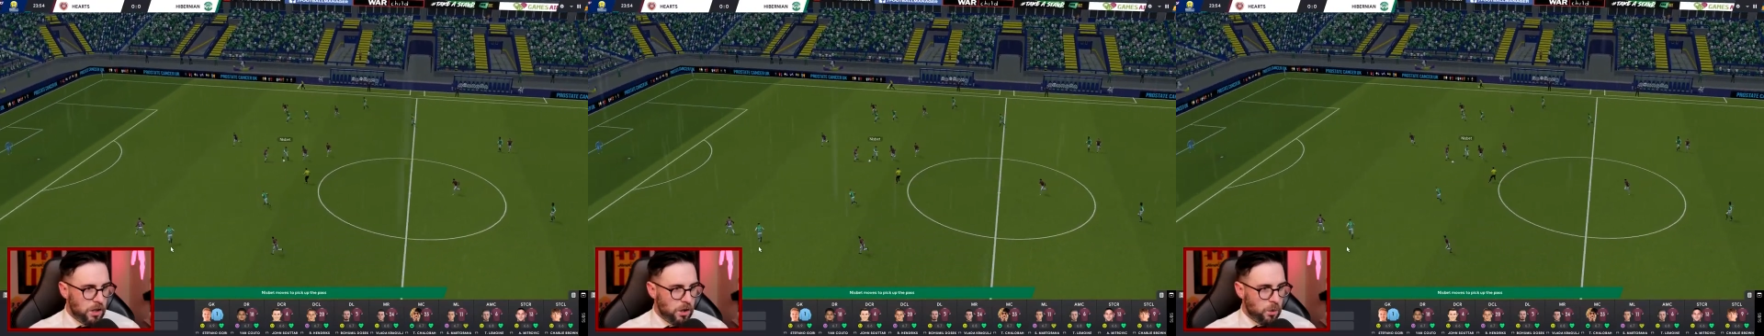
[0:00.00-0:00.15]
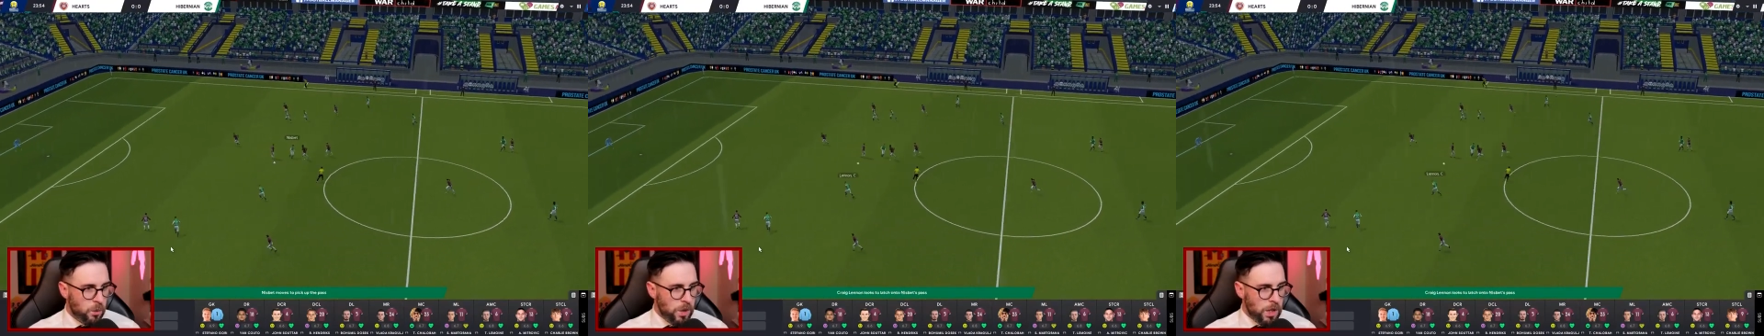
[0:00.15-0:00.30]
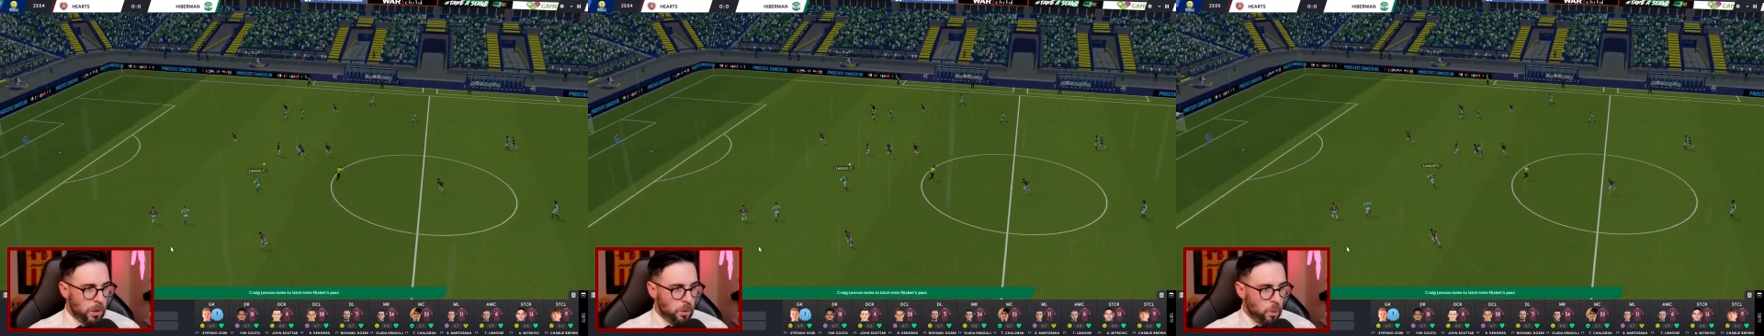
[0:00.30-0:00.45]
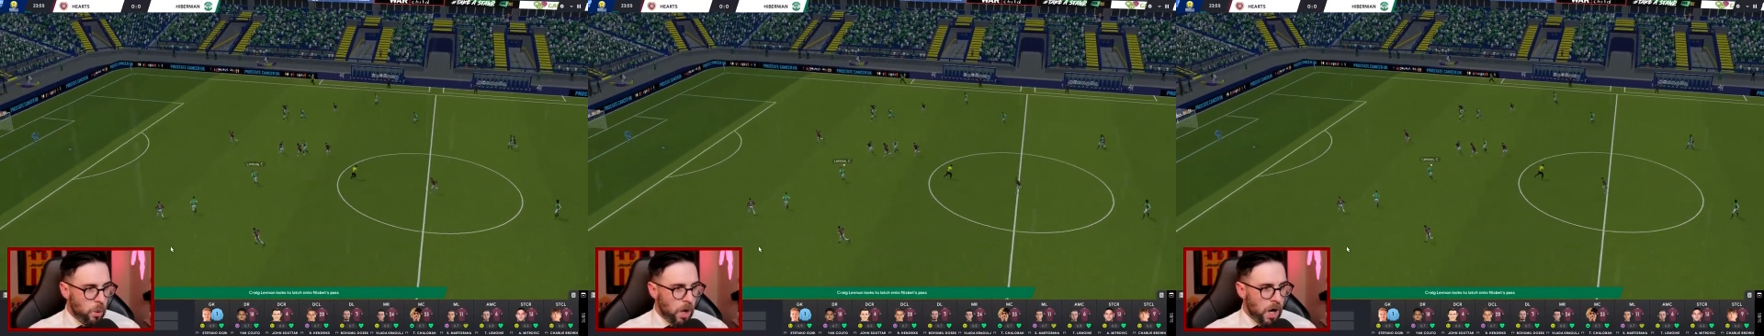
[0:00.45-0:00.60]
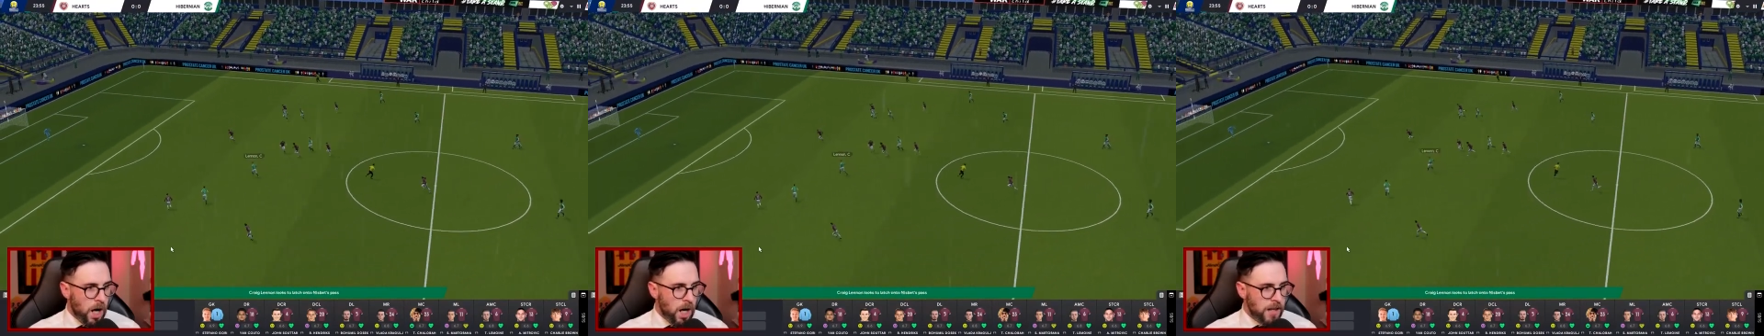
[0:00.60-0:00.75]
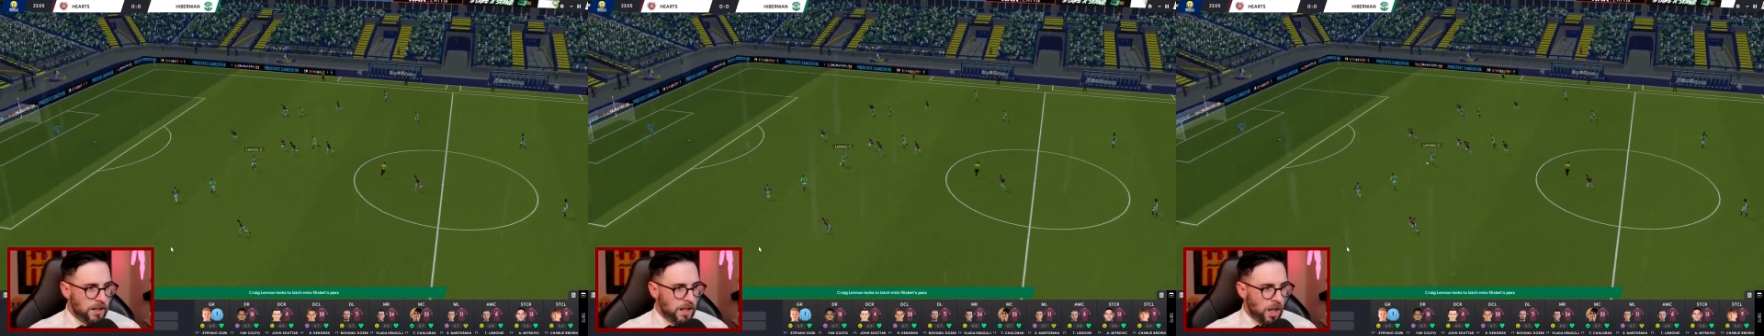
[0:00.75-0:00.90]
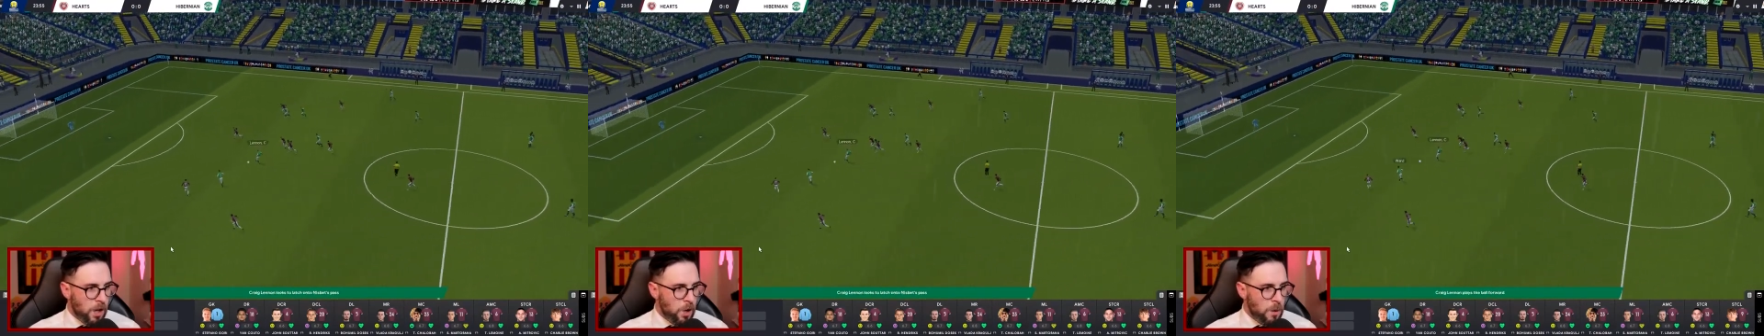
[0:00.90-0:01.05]
We are
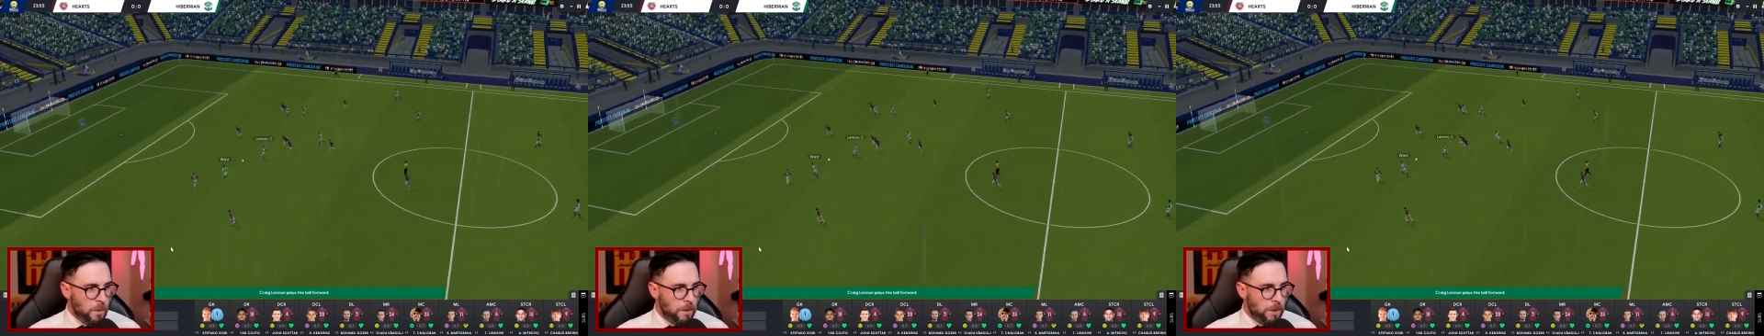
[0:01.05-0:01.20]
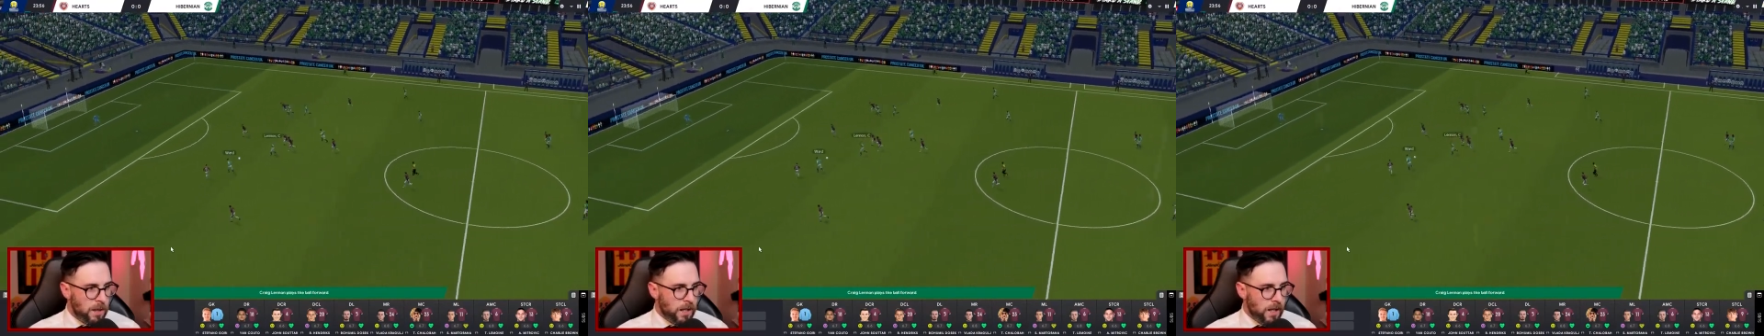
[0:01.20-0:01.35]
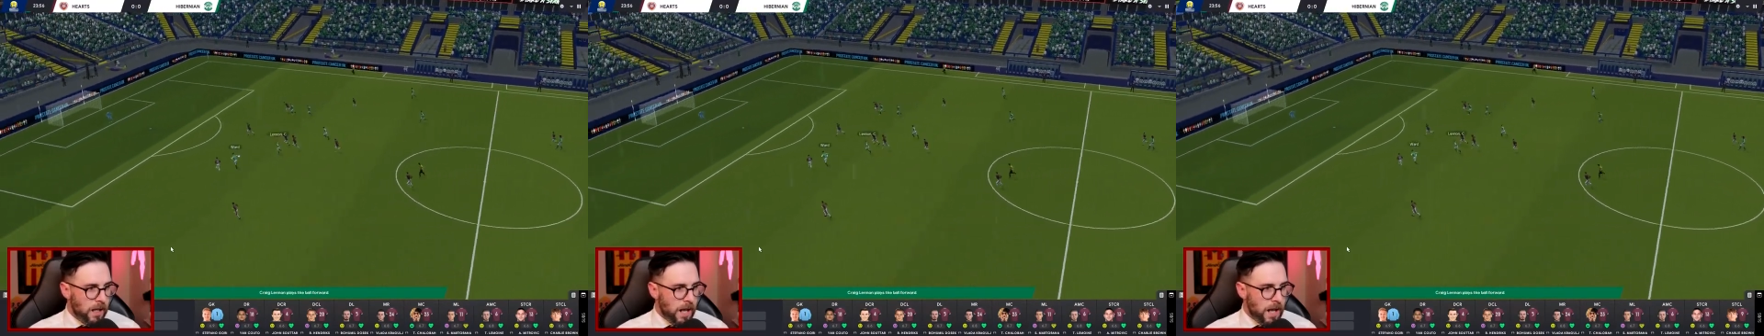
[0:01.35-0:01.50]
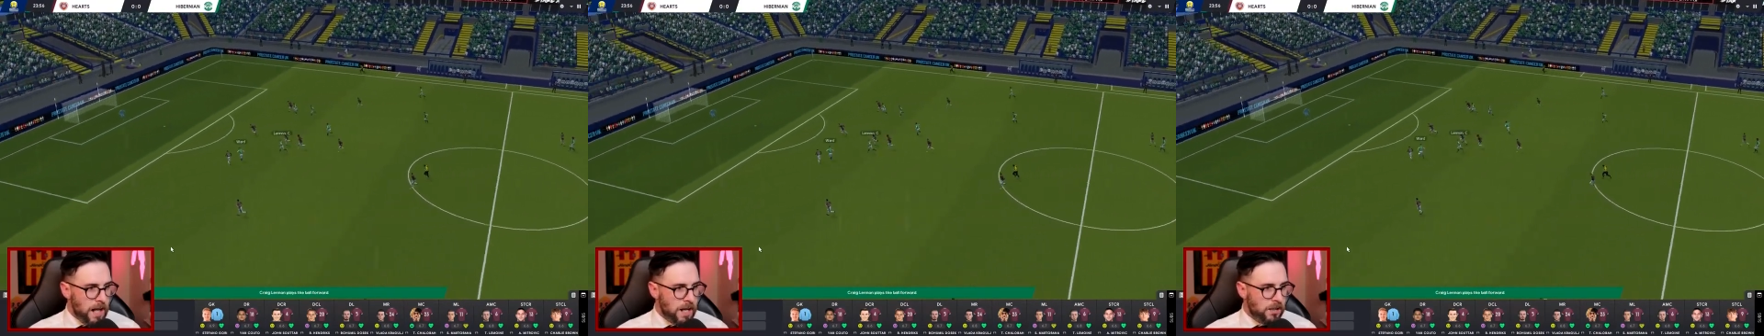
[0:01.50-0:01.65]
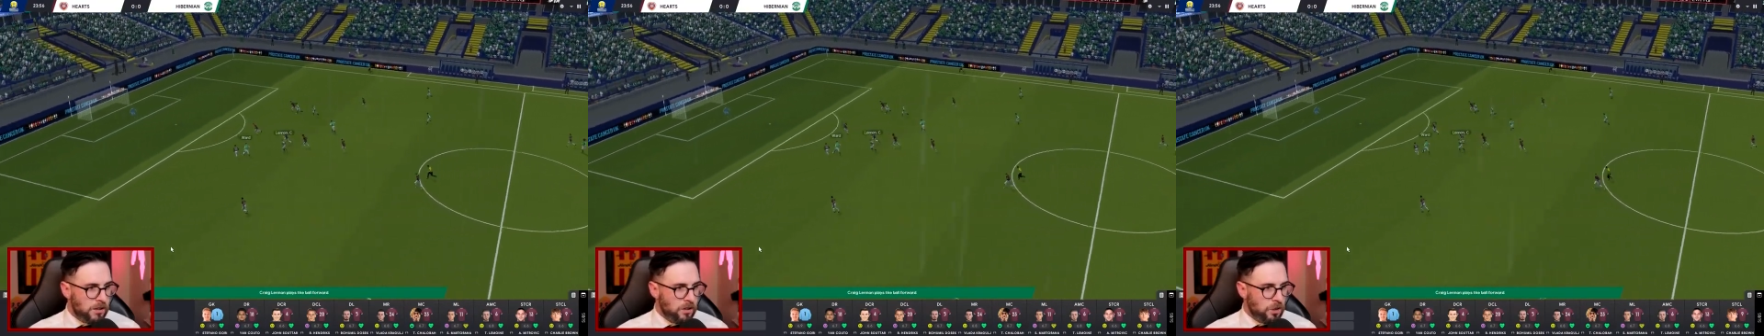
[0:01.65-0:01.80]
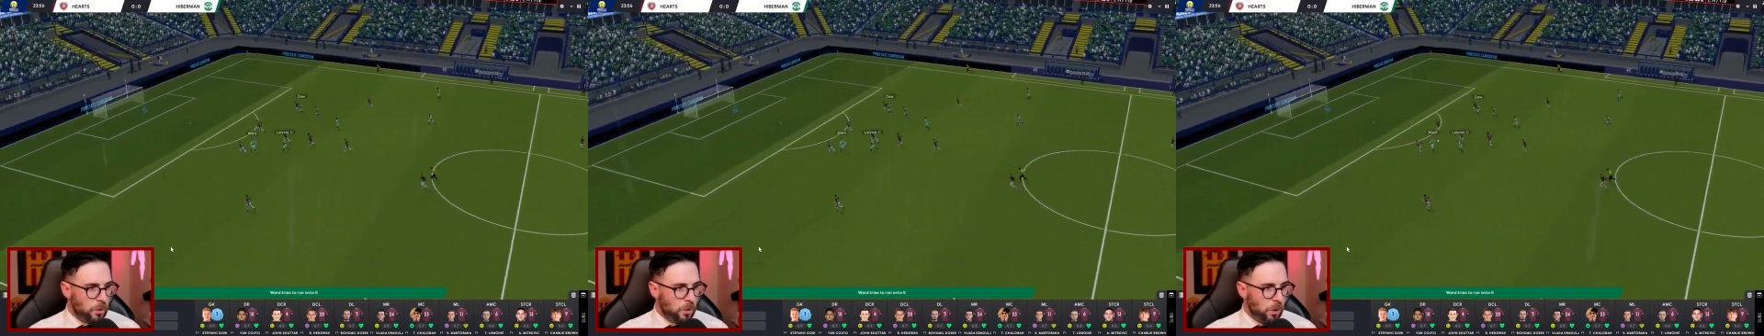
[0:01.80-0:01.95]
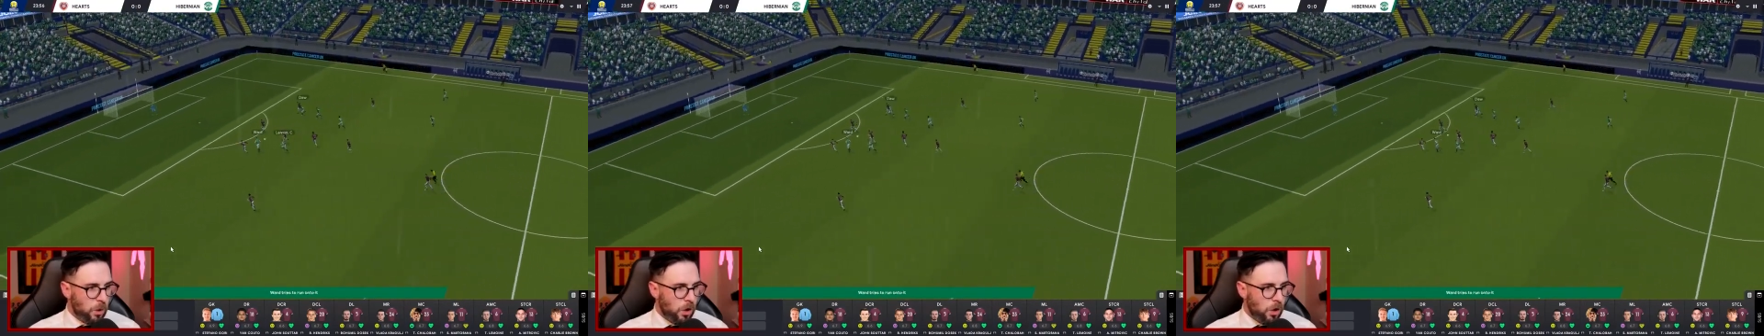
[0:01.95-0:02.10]
wide open. Lennon
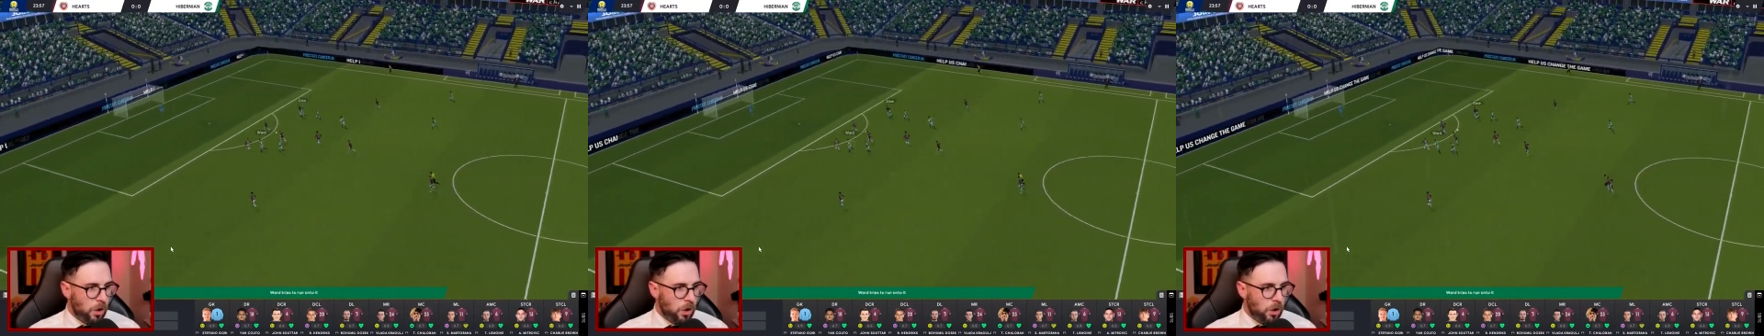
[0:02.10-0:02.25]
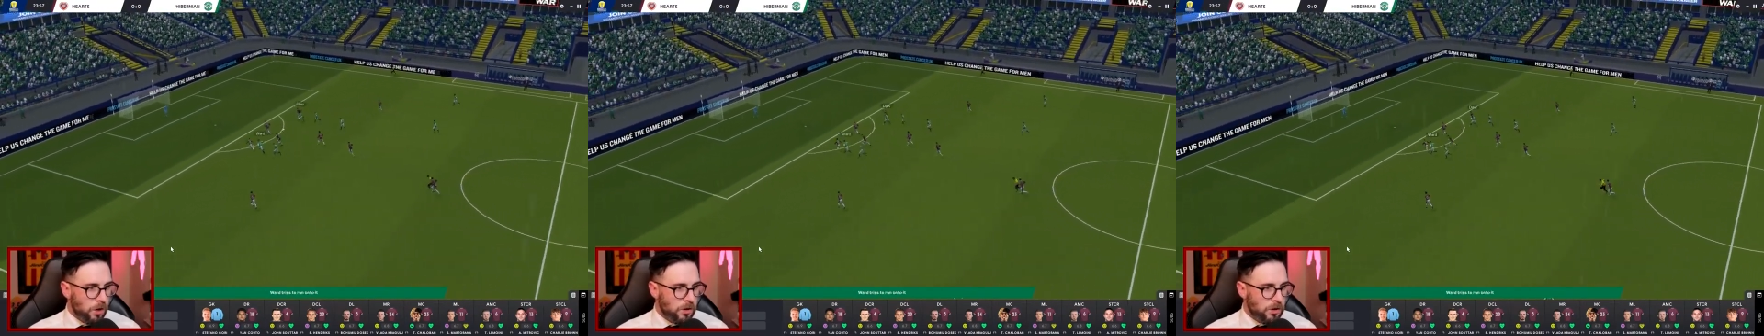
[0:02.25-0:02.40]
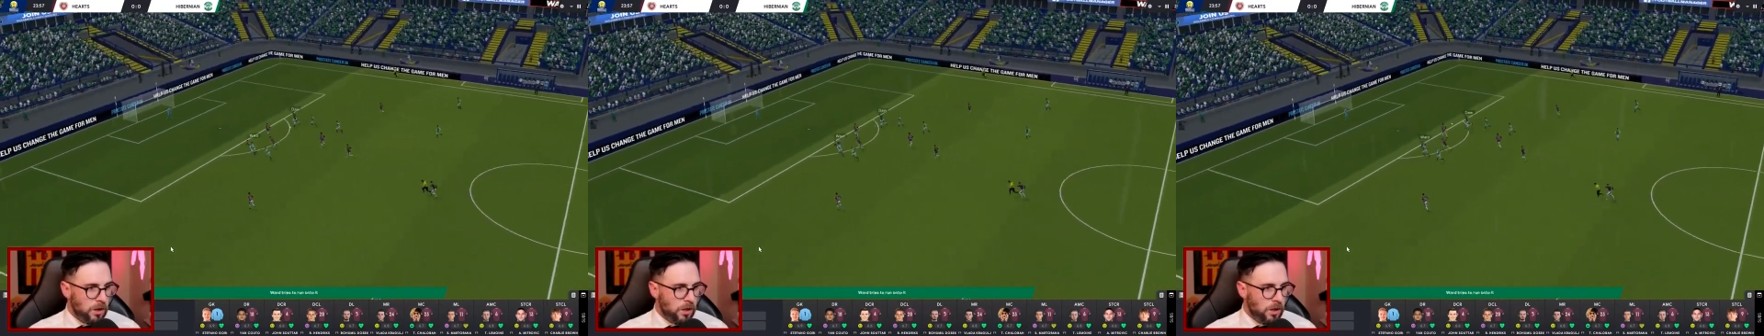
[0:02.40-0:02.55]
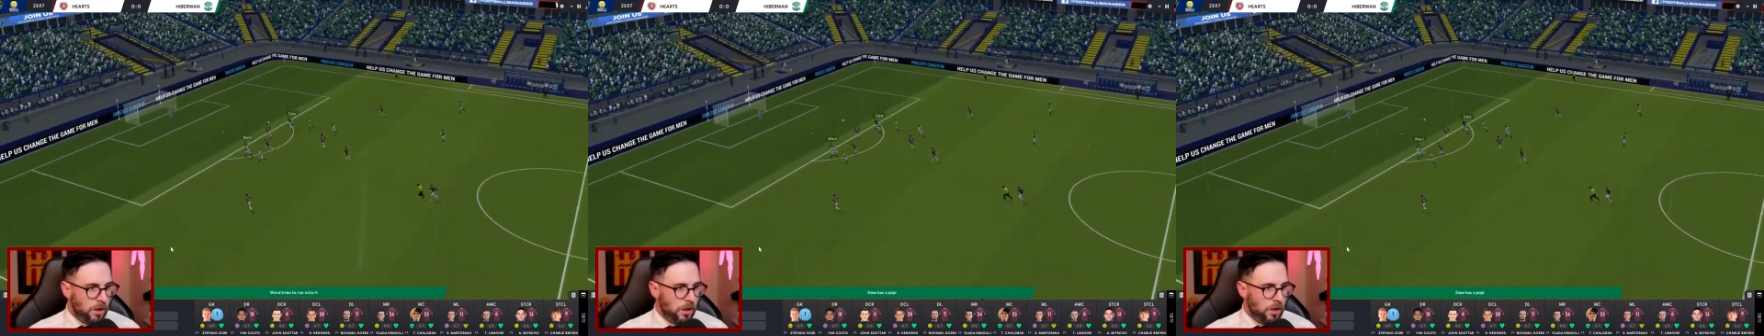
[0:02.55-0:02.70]
to Ward.